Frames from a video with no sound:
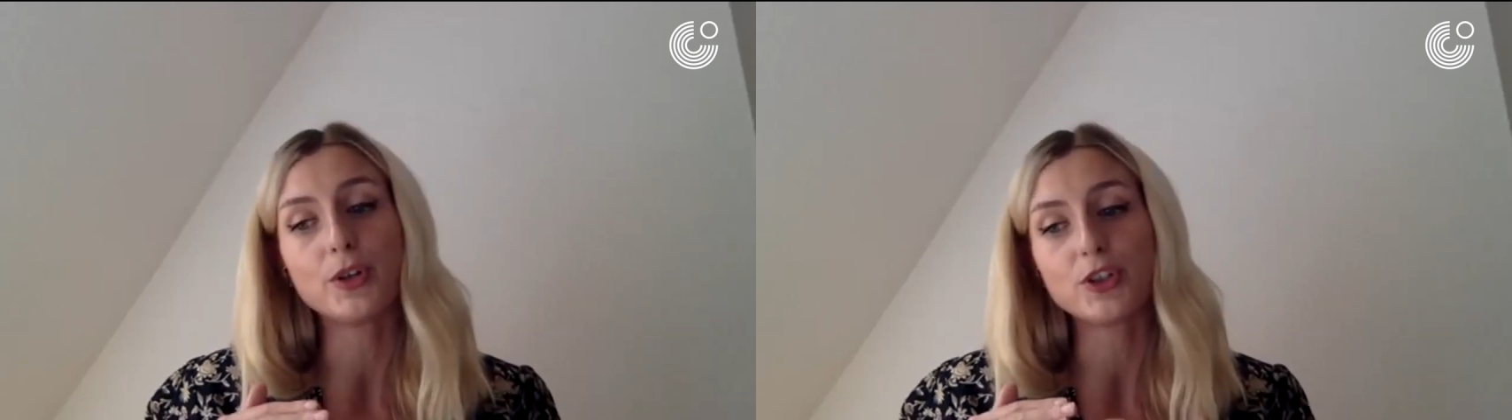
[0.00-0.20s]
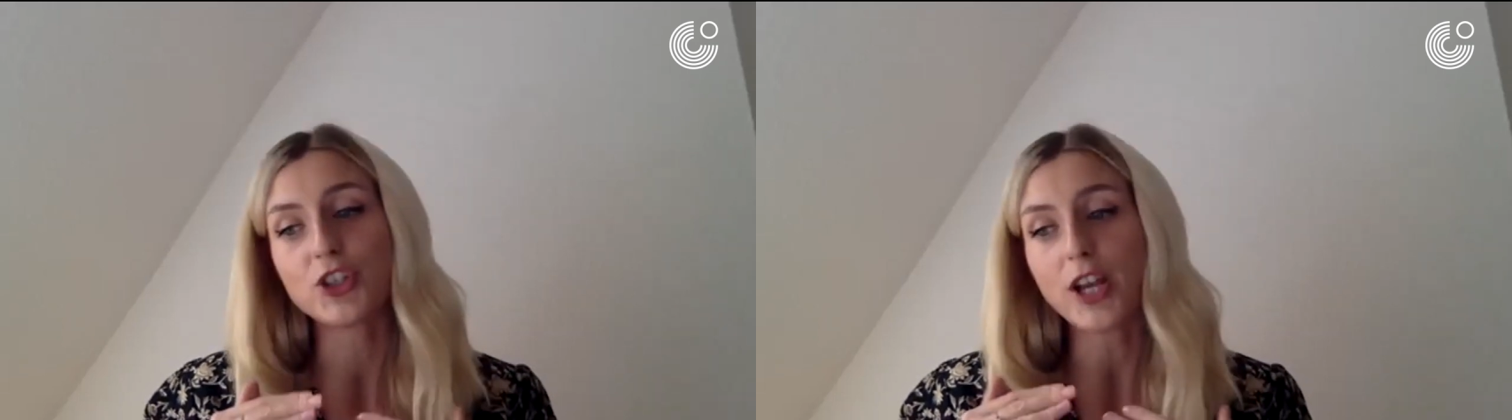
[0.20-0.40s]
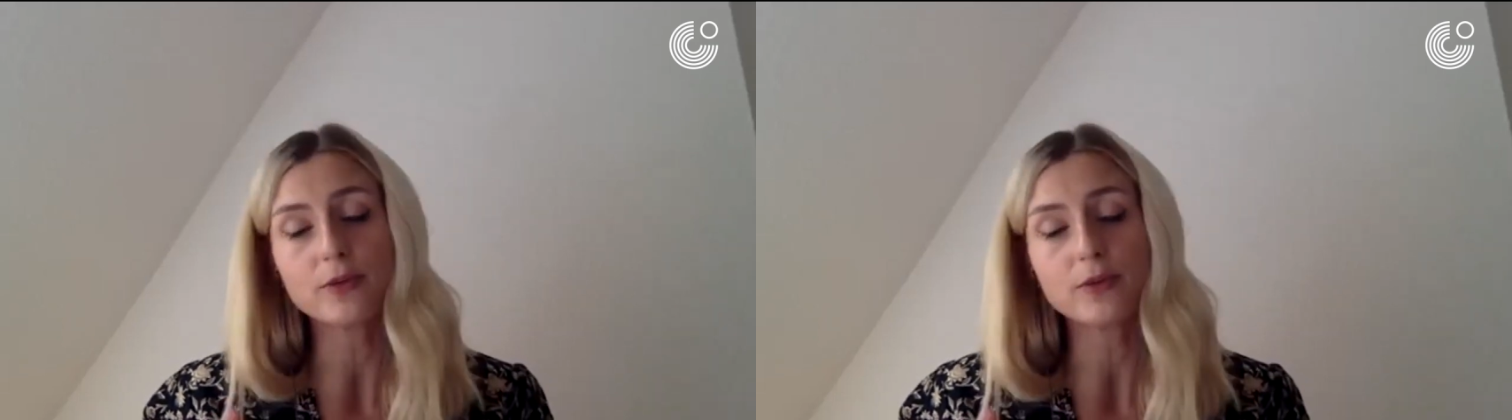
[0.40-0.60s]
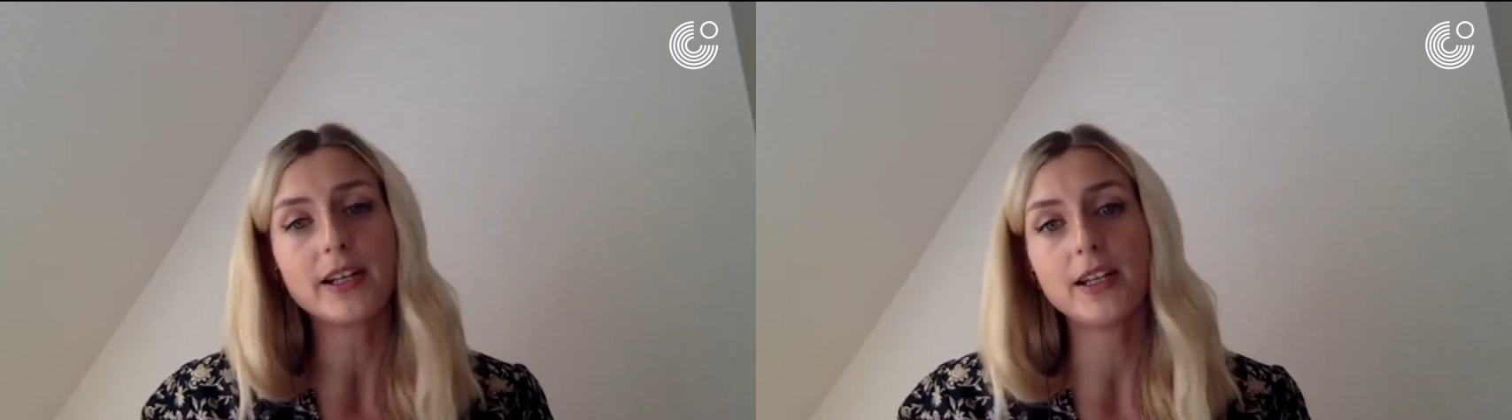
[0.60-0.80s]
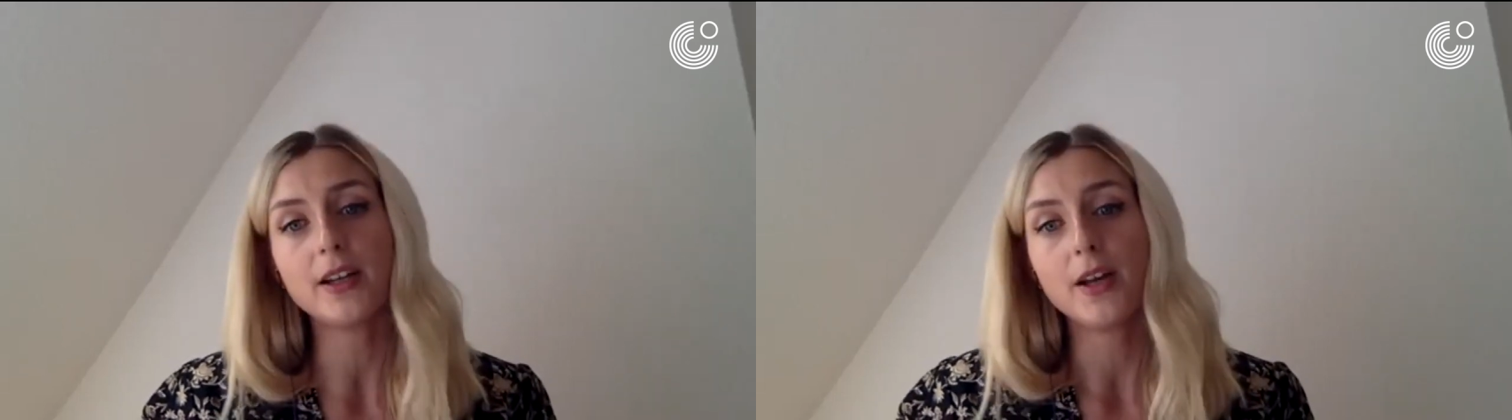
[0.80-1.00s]

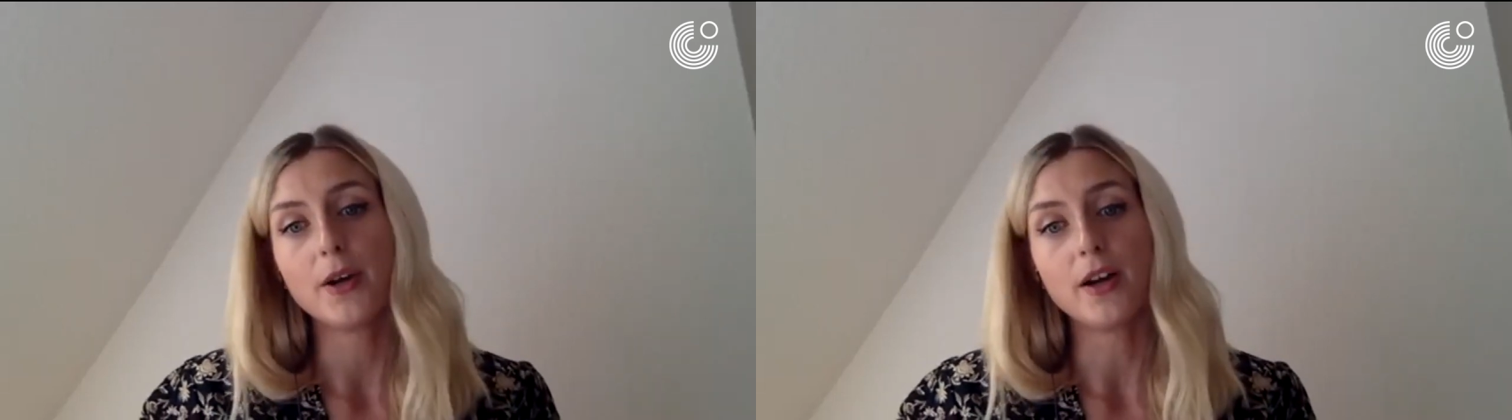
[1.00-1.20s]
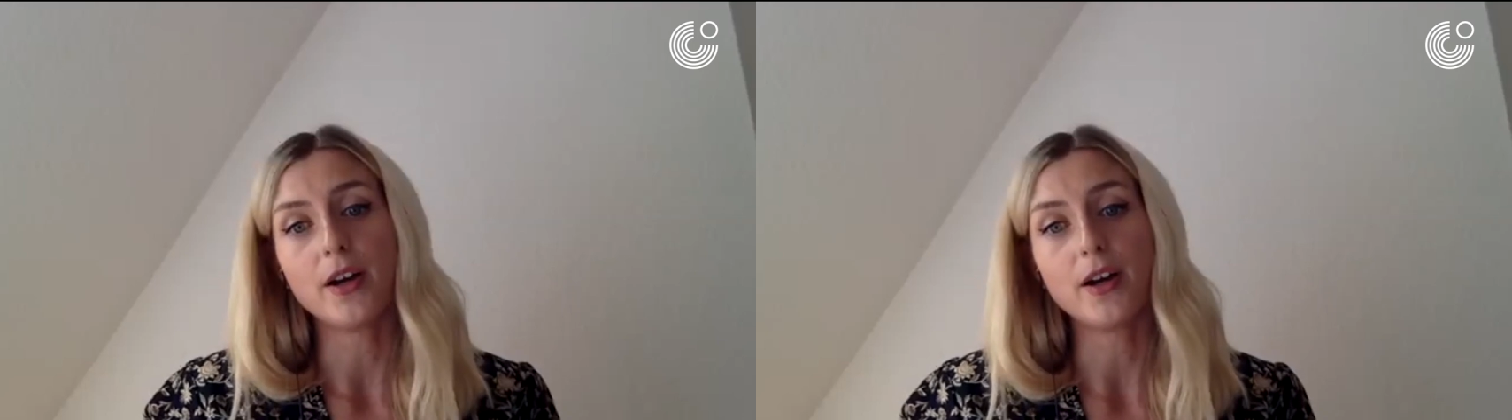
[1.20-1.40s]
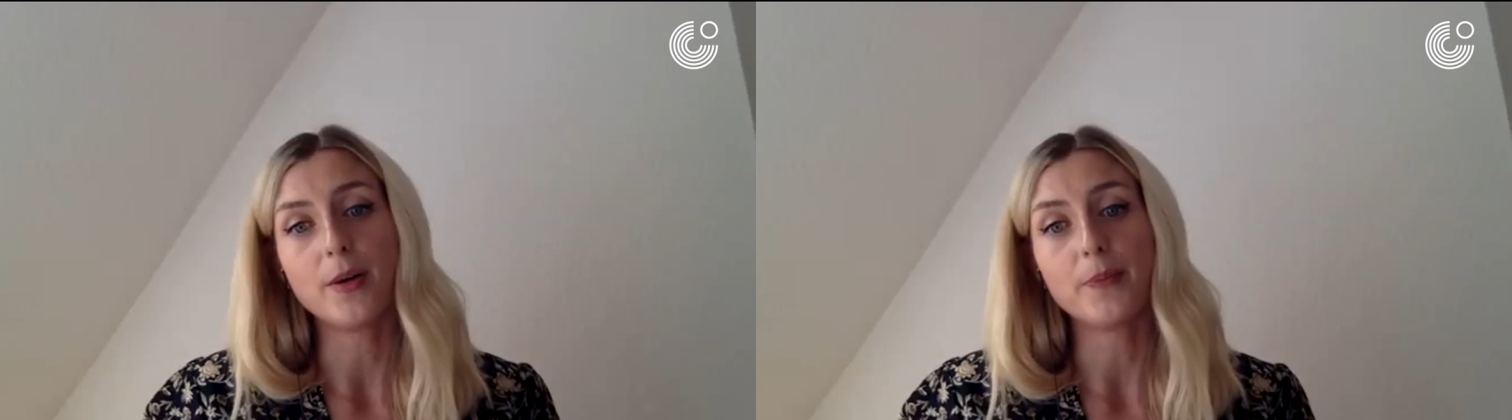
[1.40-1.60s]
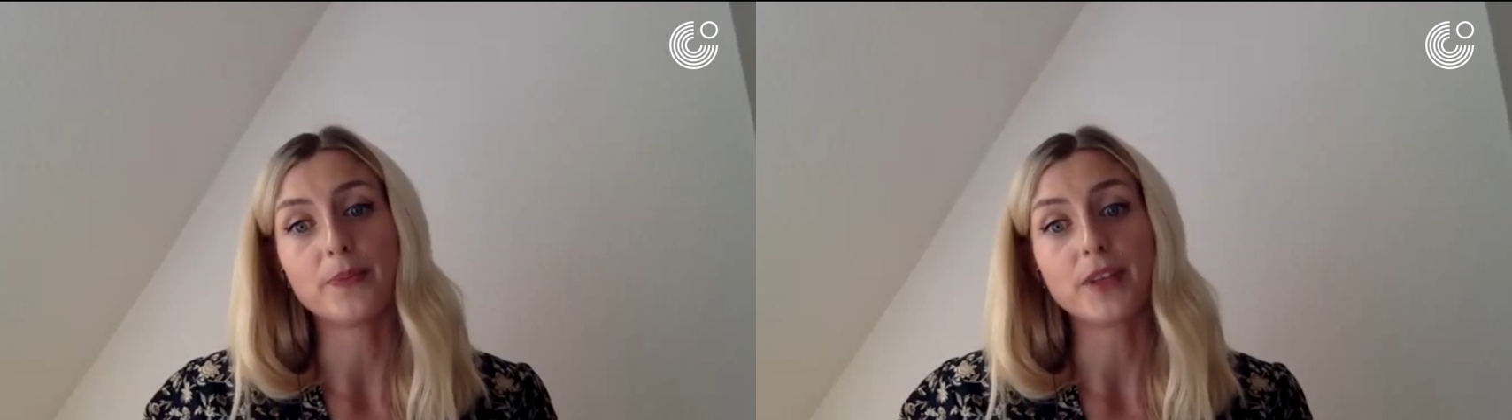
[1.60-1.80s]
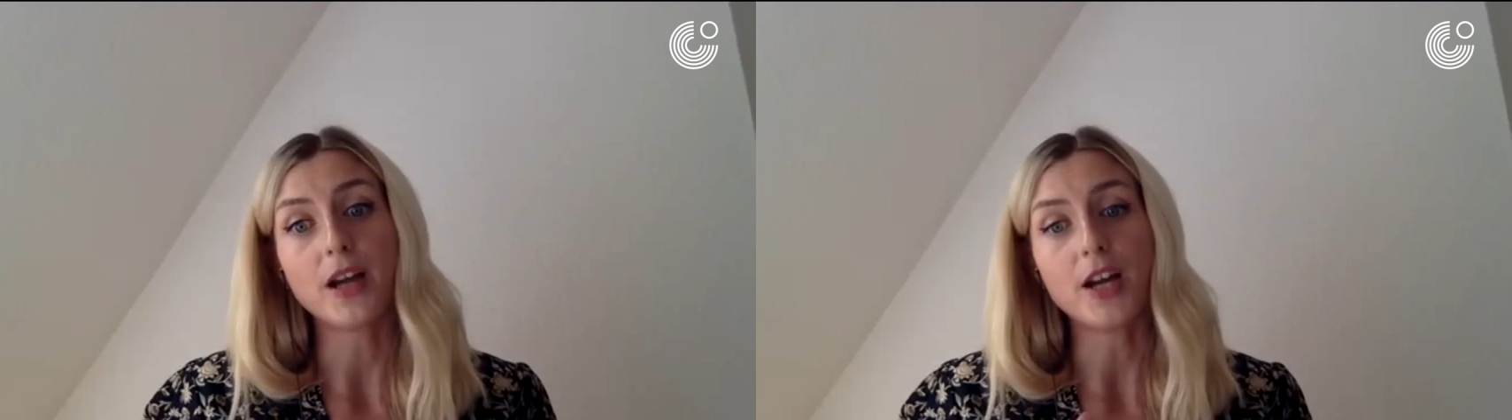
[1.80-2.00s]
generally
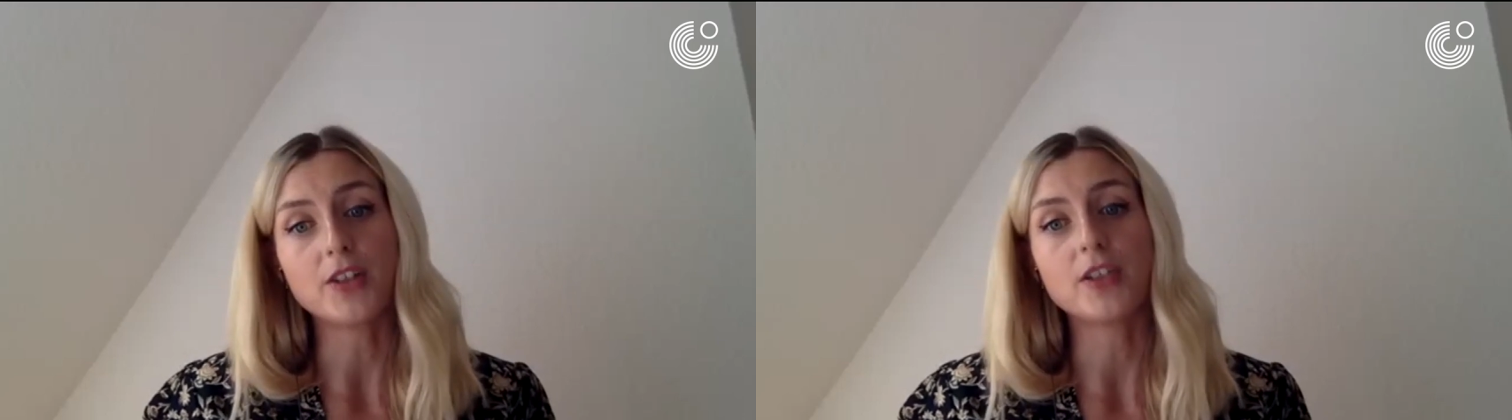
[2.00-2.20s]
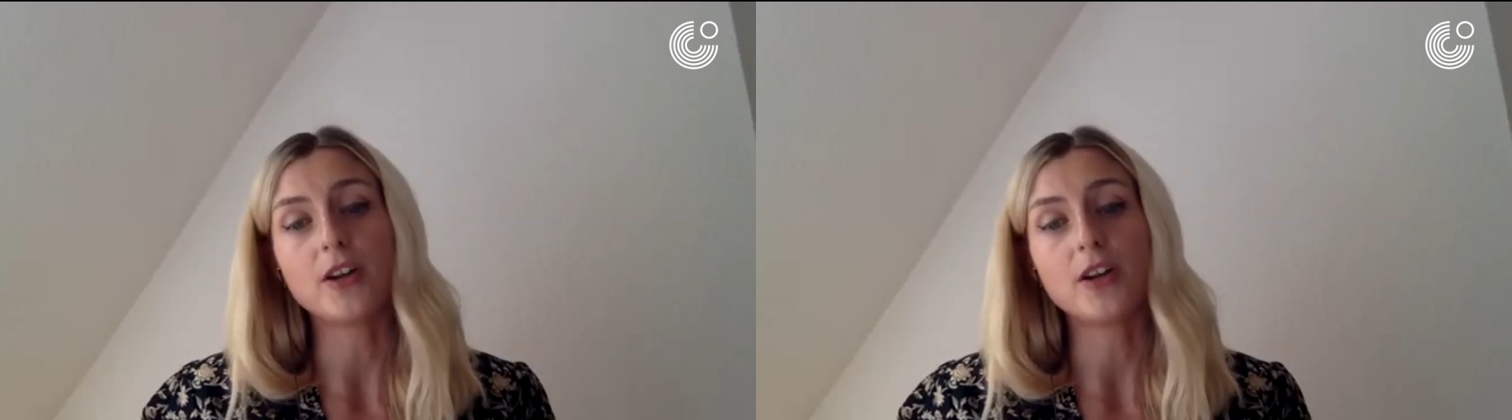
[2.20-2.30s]
under